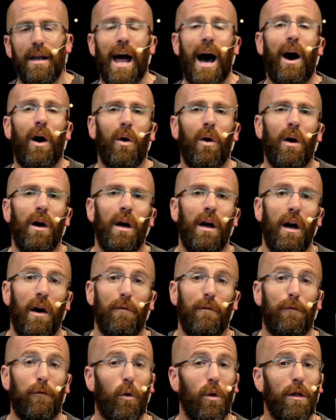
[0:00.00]
Now,
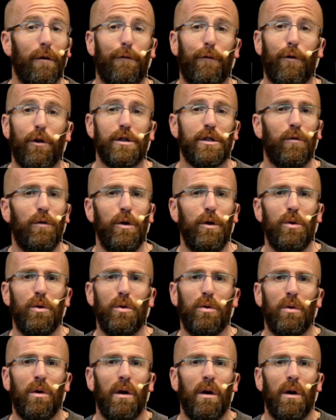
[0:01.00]
for the first
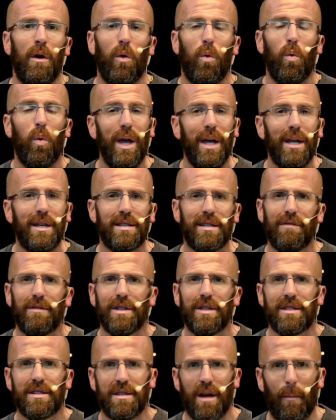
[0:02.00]
few weeks
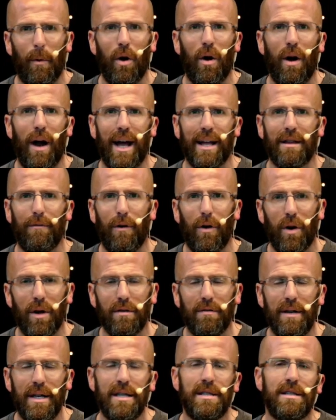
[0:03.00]
of the summer, at the
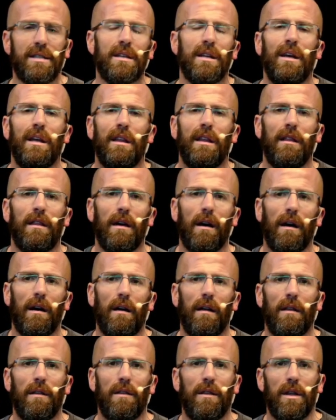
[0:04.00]
very least,
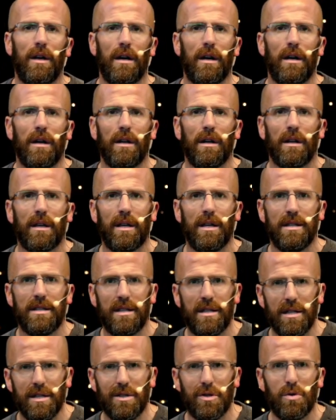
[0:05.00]
the
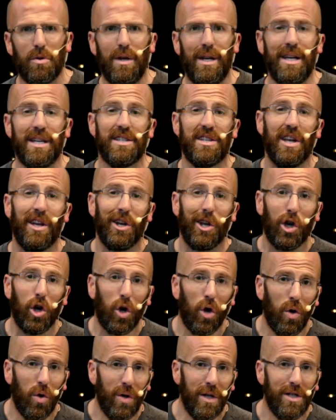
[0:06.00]
consistory is
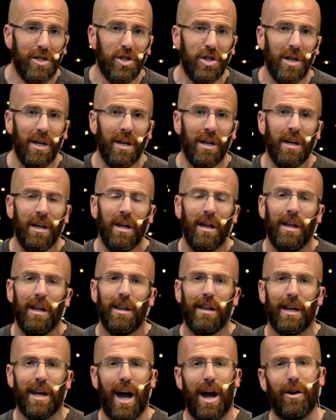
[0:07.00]
encouraging
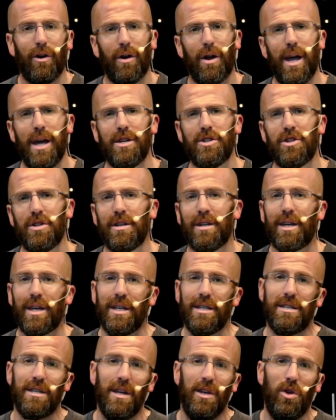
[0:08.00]
the congregation to
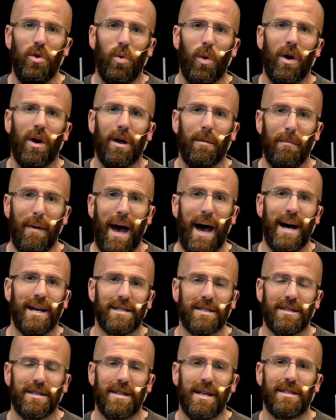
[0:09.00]
continue wearing
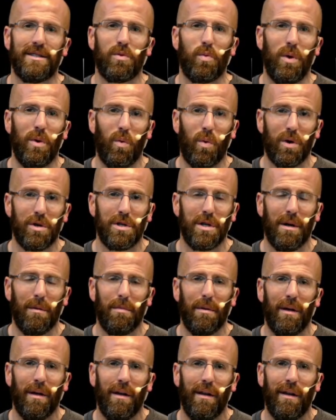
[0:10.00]
masks as we
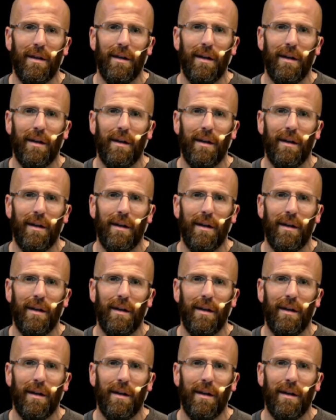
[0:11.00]
worship.